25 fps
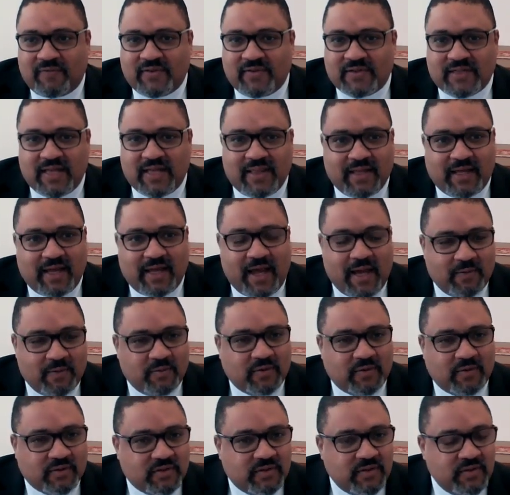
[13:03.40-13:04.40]
a preface, I think I
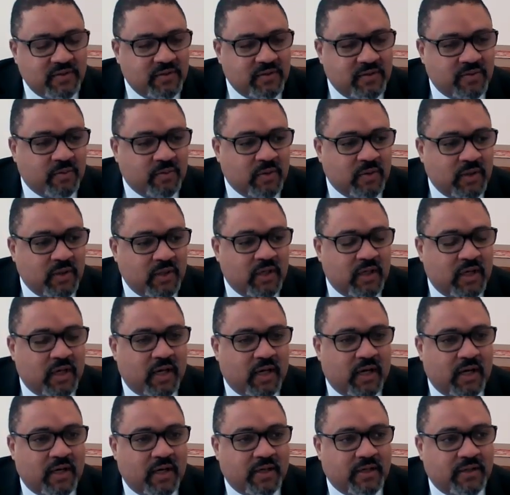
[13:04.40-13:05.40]
will too.
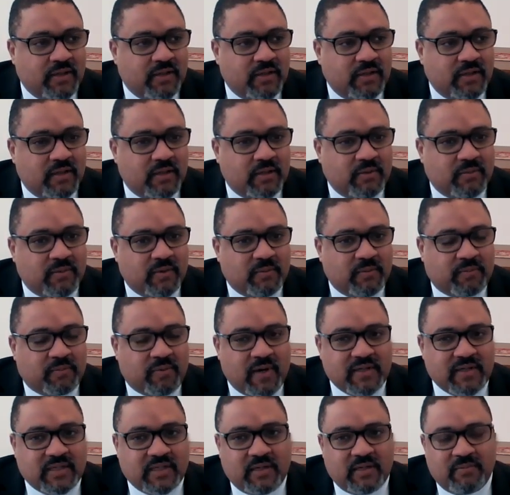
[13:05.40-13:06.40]
The
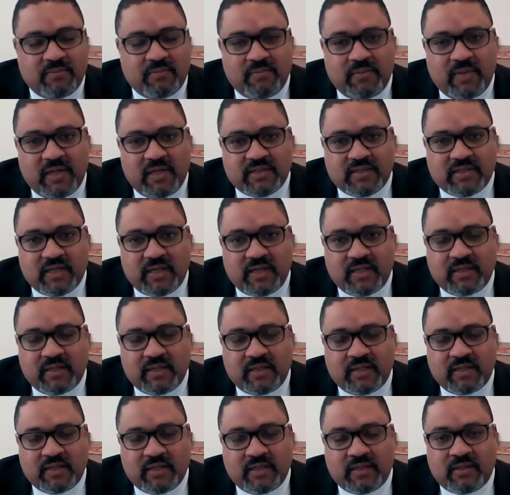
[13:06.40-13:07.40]
president
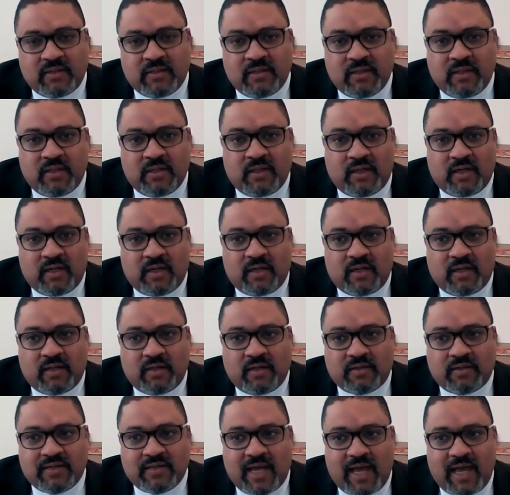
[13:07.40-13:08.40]
mentioned
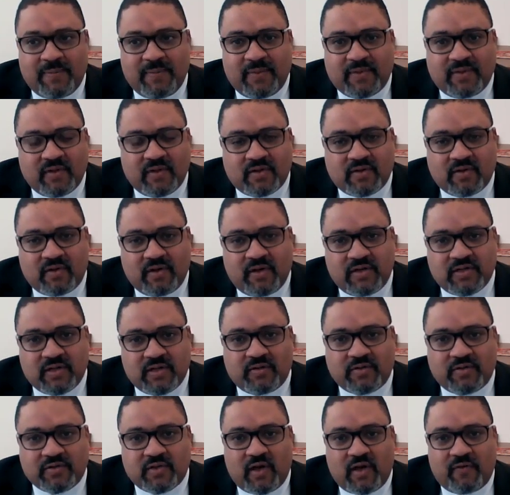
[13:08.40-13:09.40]
the time at the Attorney
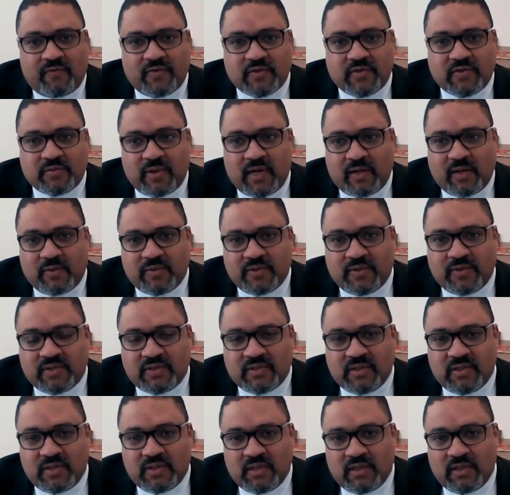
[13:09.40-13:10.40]
General's office when I
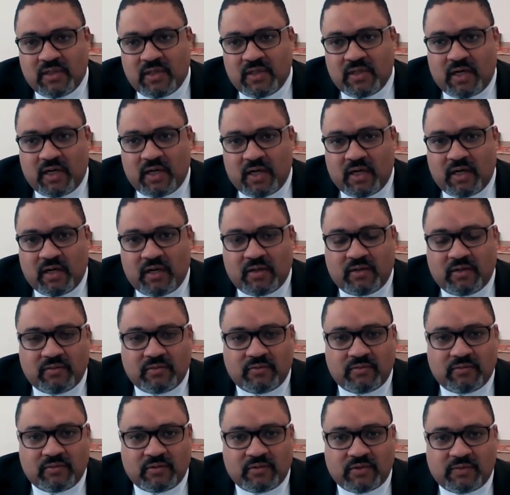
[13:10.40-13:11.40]
was
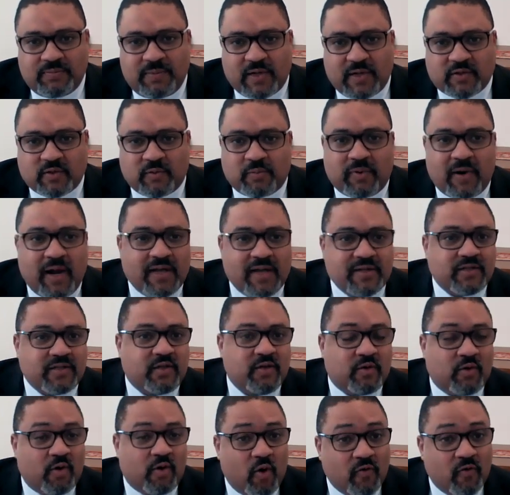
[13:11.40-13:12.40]
special
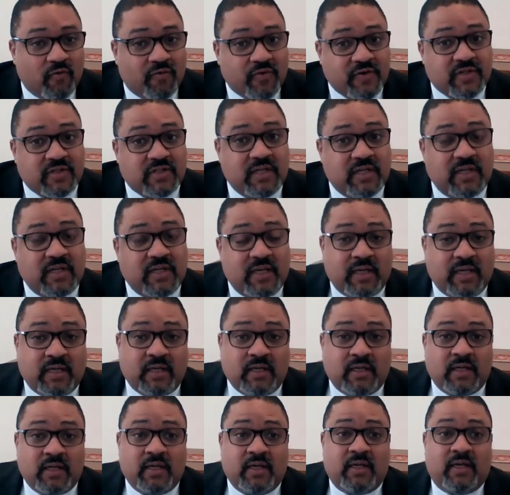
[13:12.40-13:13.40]
prosecutor
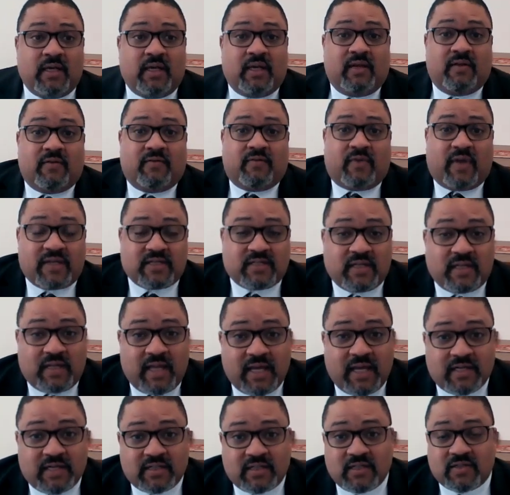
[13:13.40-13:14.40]
overseeing
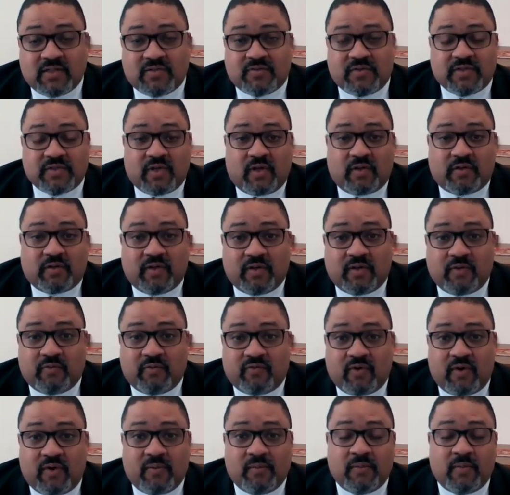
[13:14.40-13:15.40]
investigations
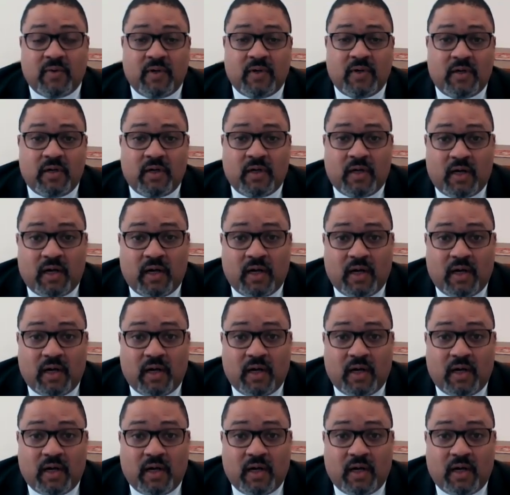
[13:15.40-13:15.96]
resulting from